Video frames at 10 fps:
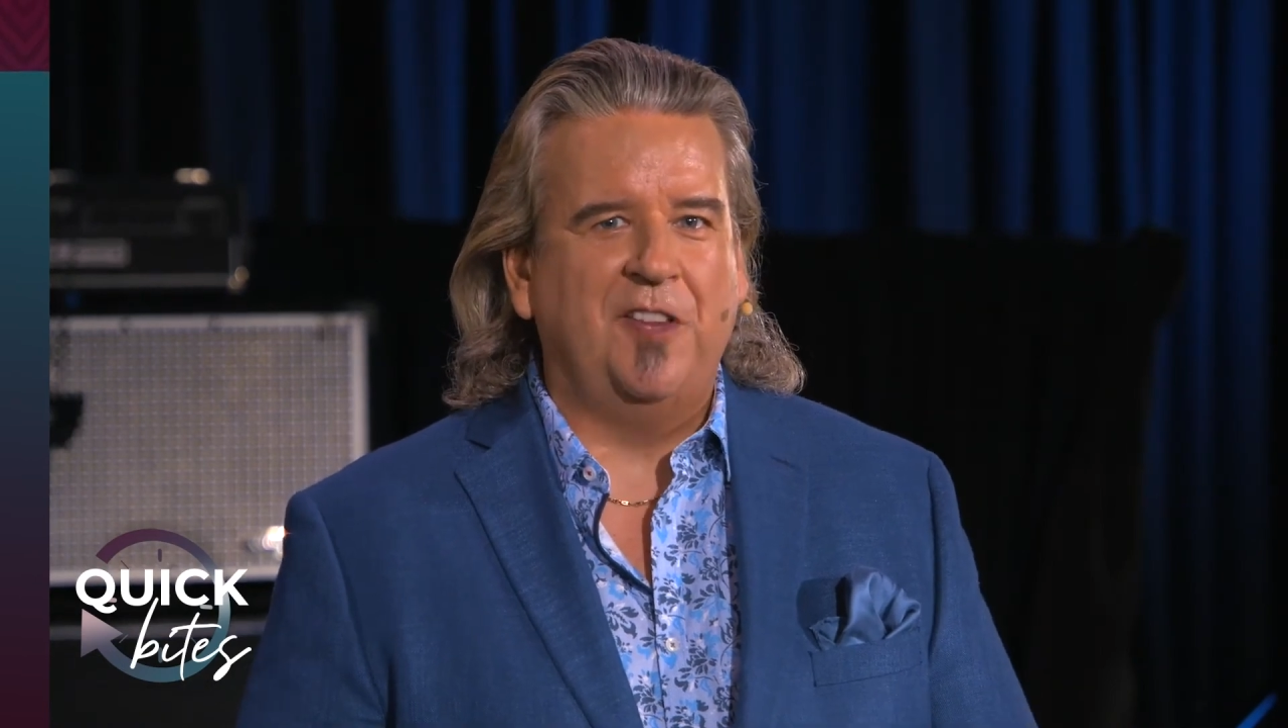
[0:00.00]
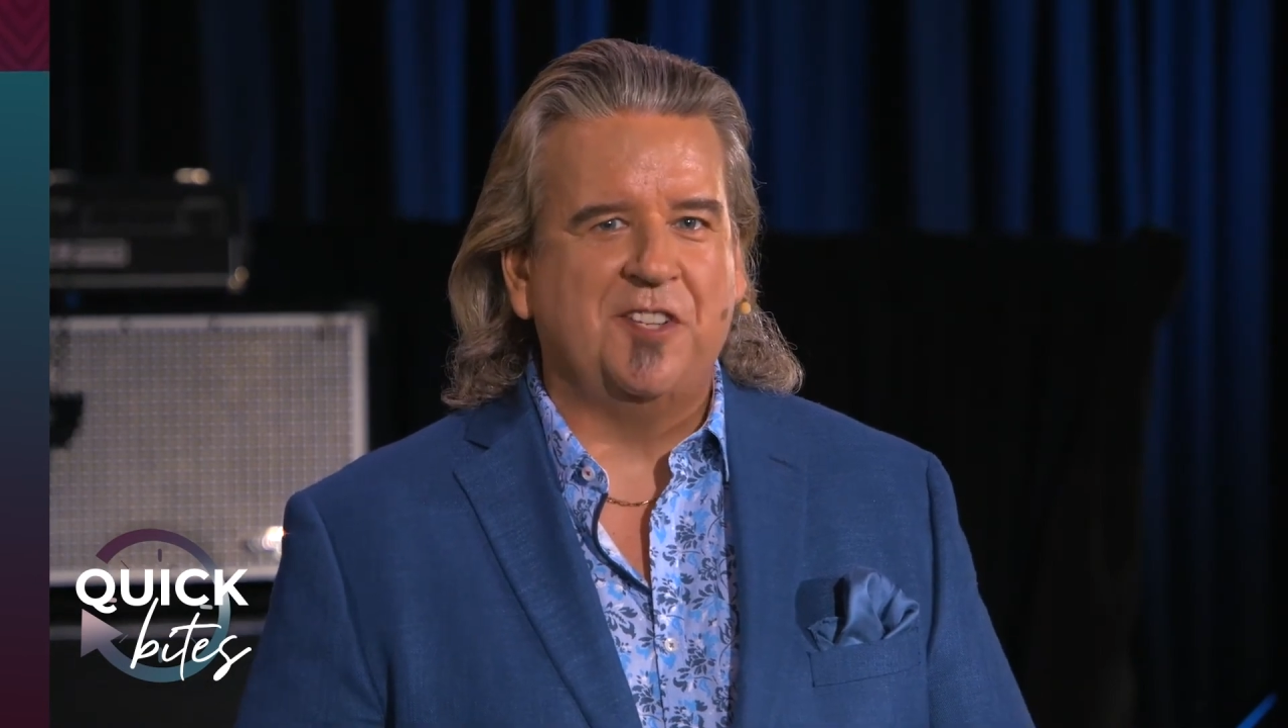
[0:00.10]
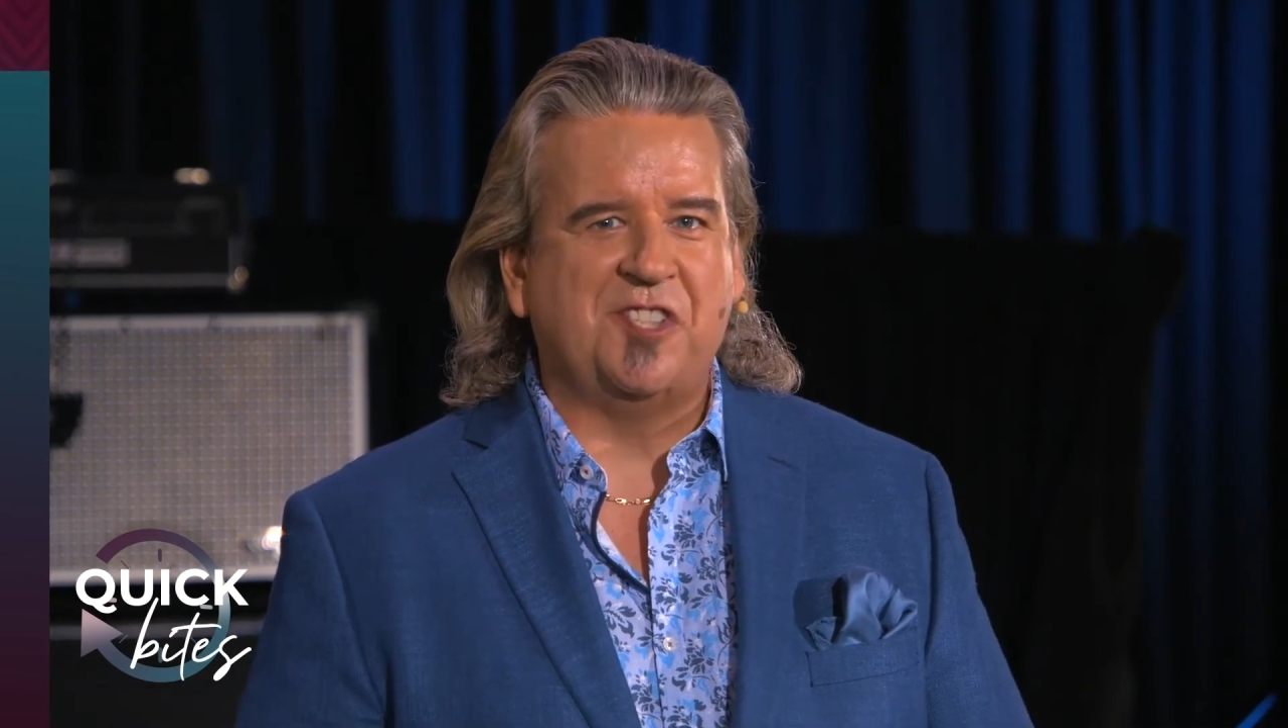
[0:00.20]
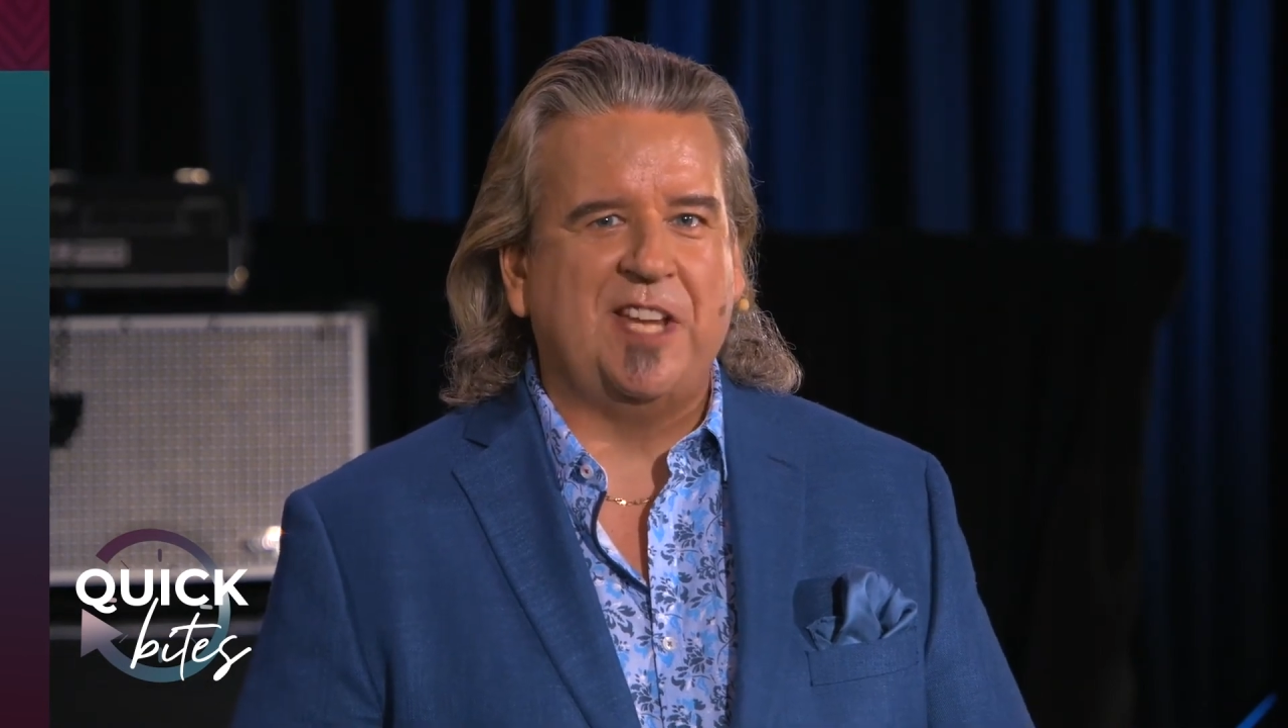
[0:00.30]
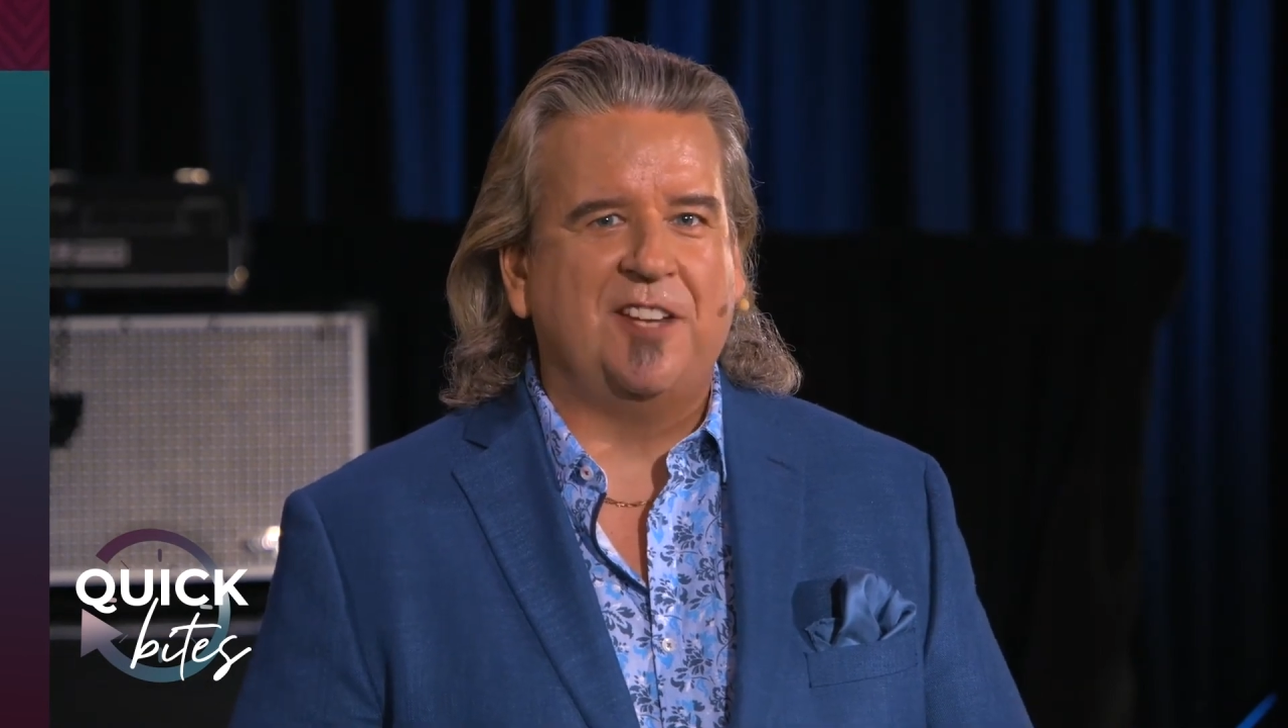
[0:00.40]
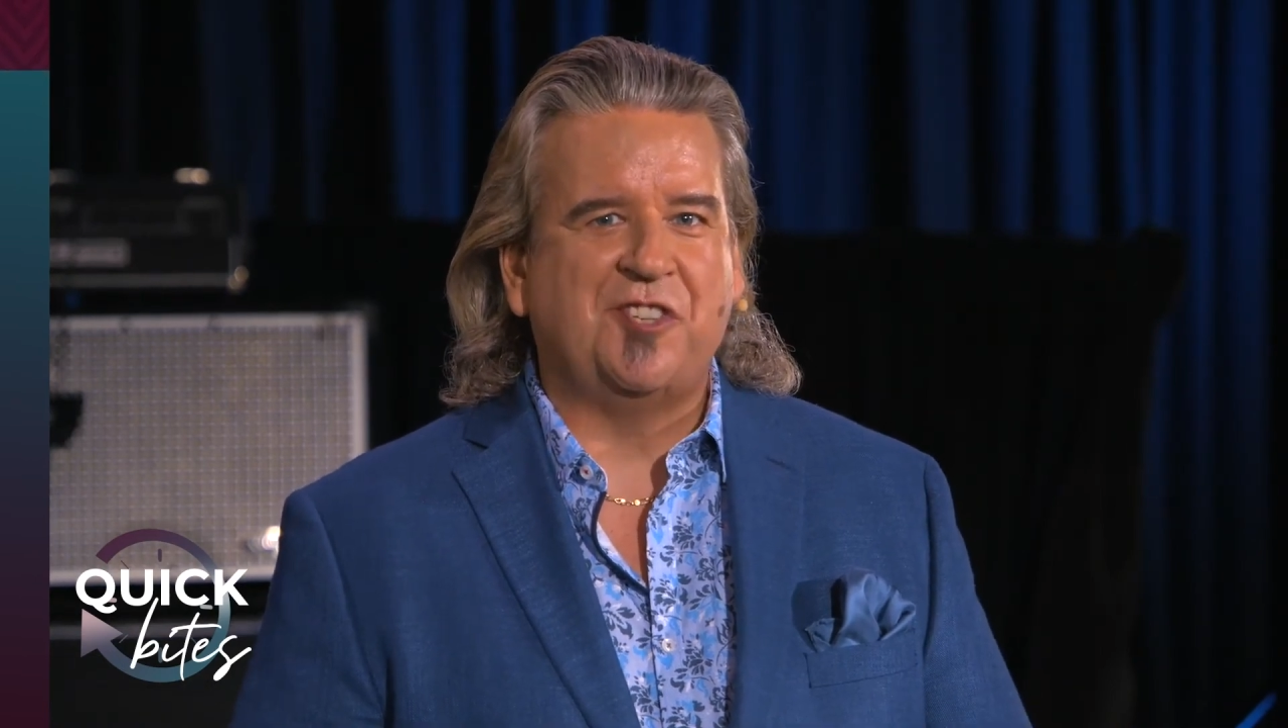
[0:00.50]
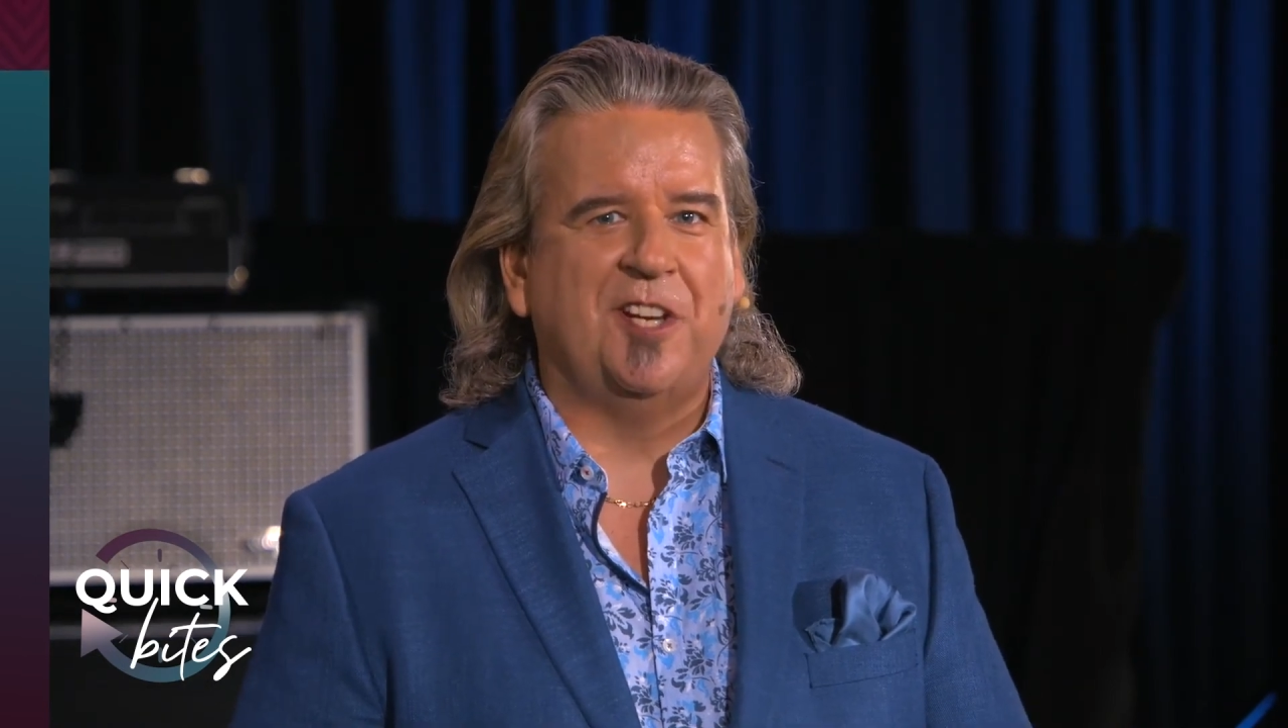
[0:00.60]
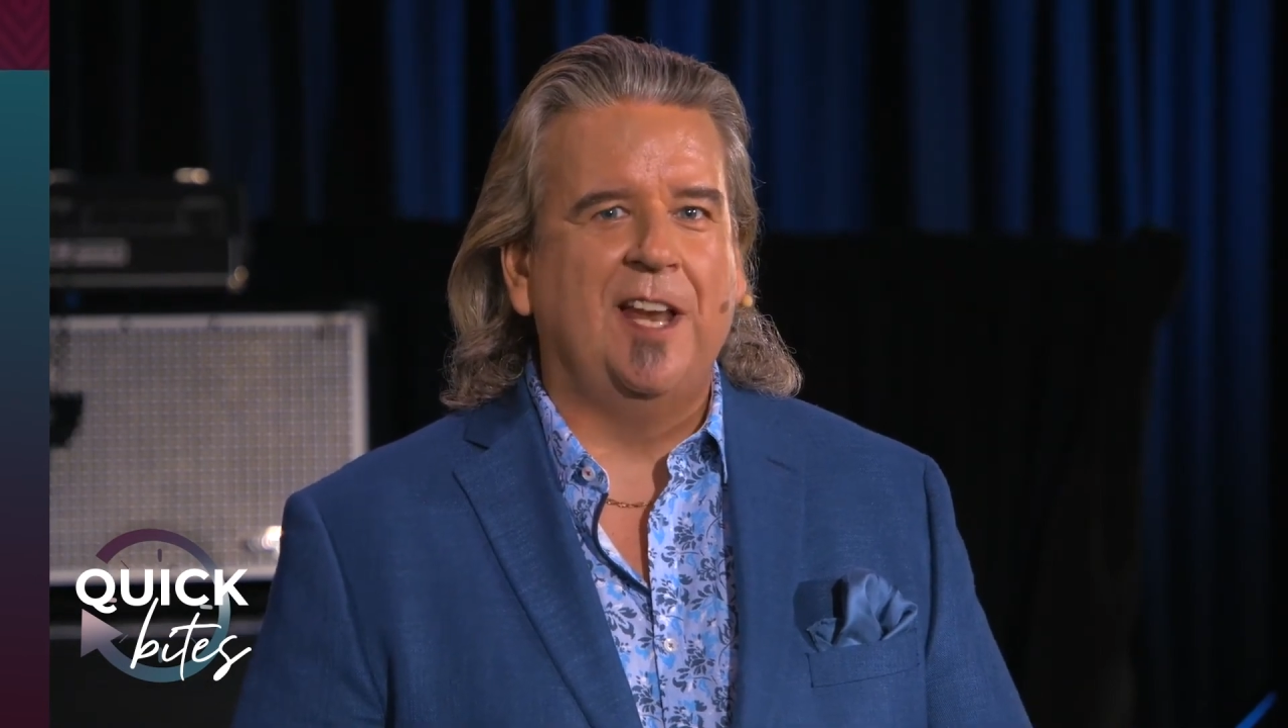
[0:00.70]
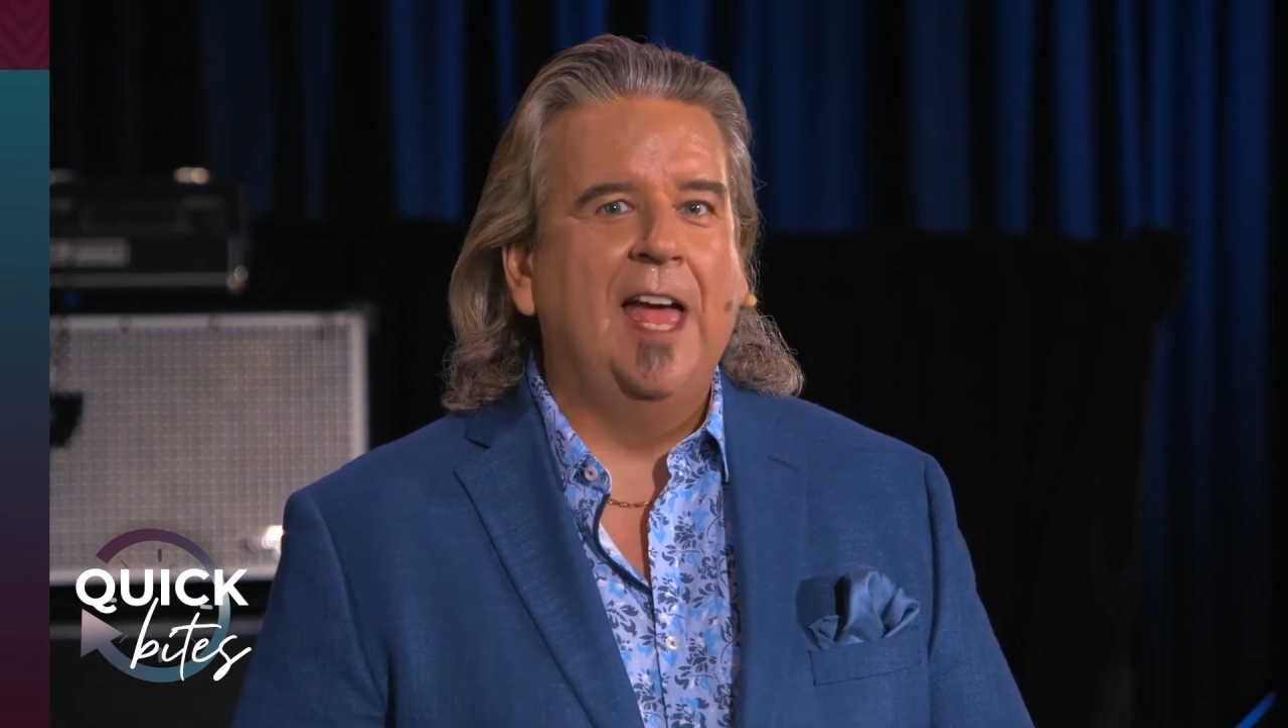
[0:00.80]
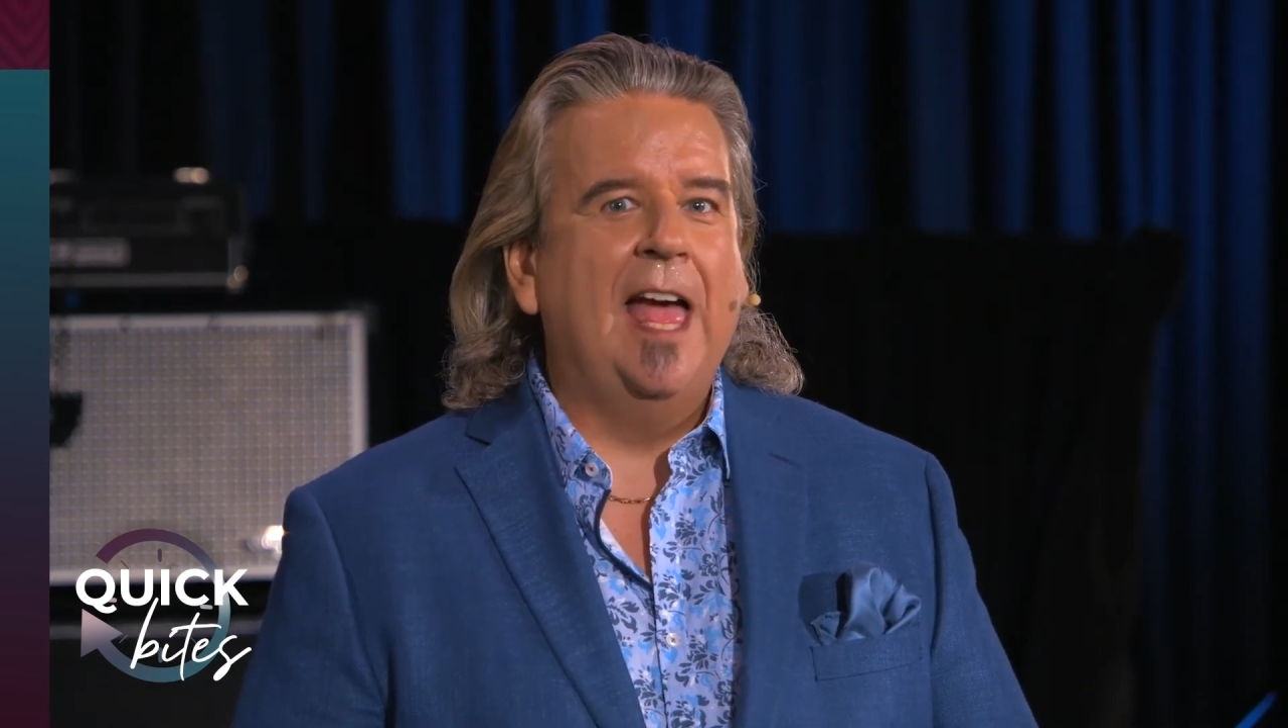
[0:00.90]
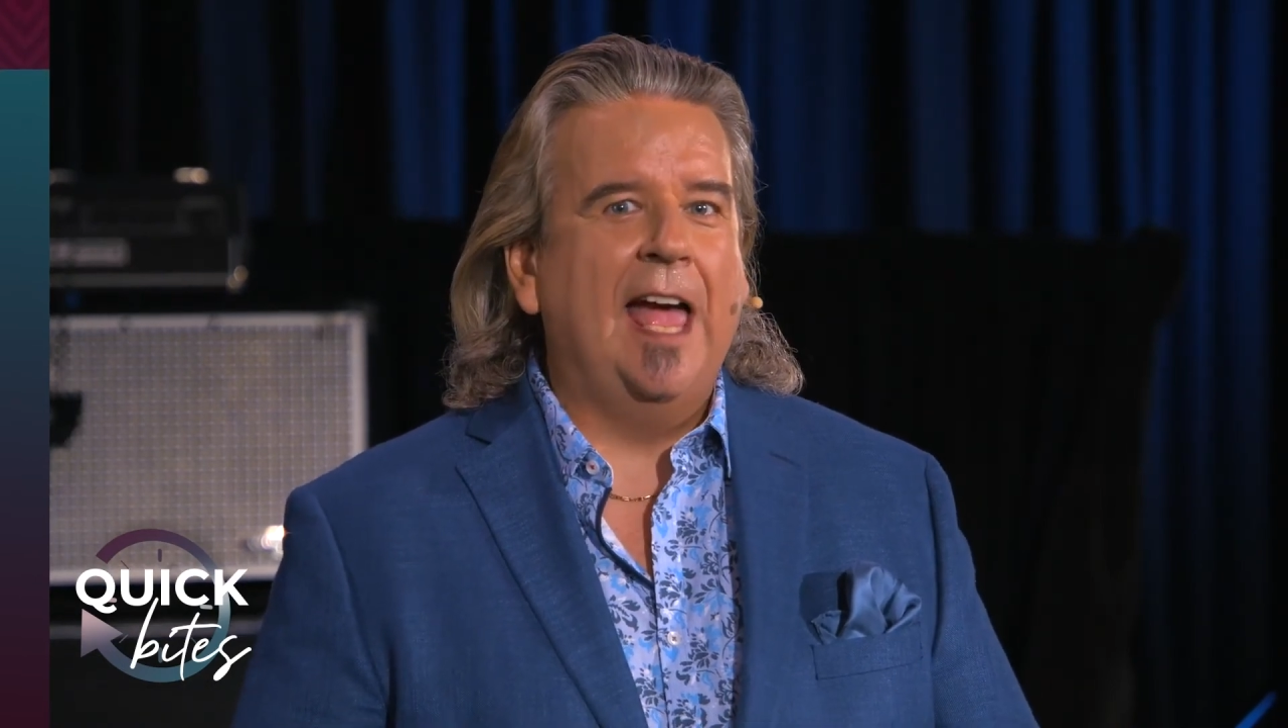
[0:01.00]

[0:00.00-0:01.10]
their session